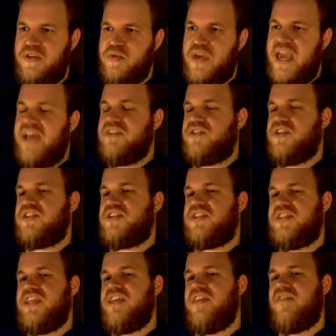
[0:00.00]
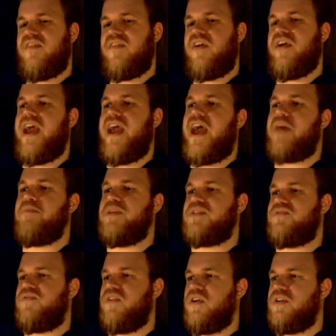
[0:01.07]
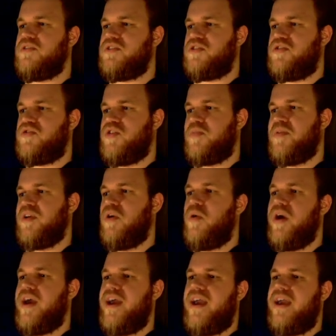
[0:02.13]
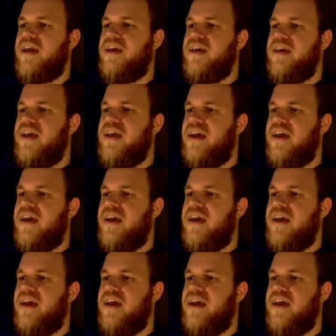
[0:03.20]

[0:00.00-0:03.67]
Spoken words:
You can't just see the very atmosphere stripping away